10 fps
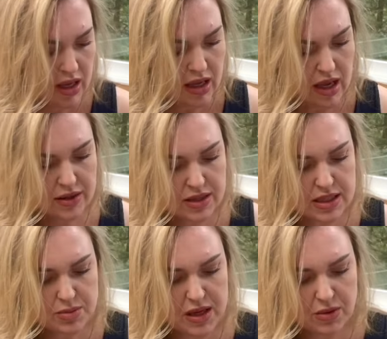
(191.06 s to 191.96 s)
And this
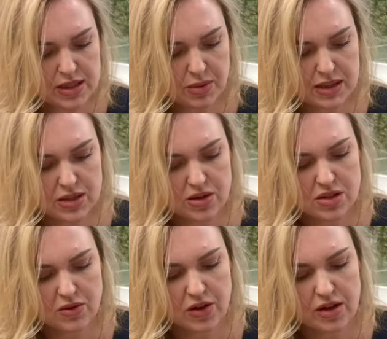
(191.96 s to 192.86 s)
is being responsive. So this is
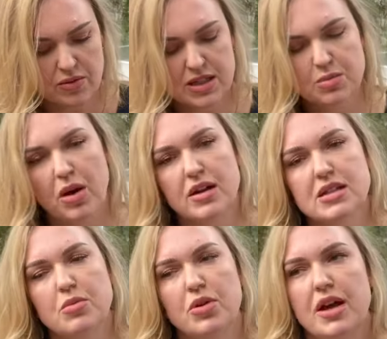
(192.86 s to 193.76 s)
a very
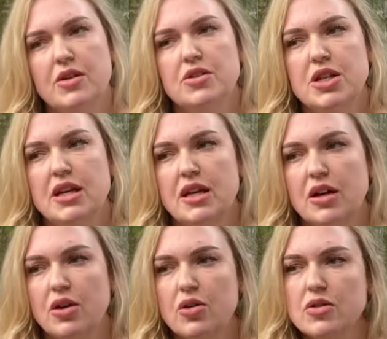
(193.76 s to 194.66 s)
responsible energy
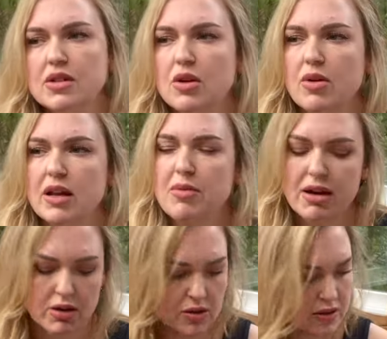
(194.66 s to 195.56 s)
here. Who's the Queen of
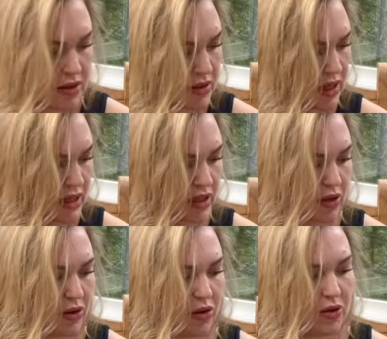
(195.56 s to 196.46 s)
Pentacles? Thank
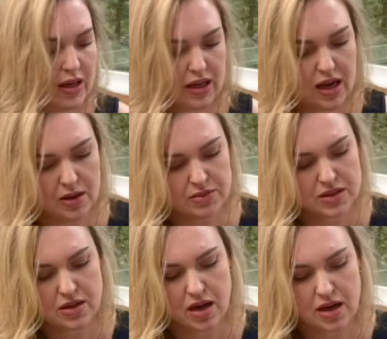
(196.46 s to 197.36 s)
you. Queen of
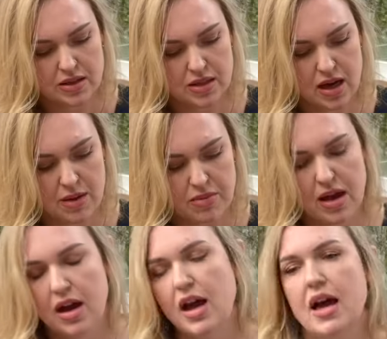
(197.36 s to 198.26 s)
Cups on top
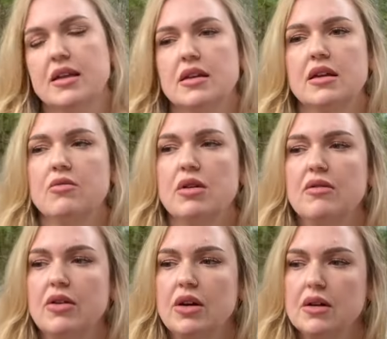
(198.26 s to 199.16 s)
and in
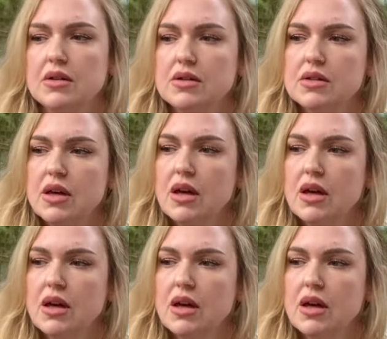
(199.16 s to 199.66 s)
reverse.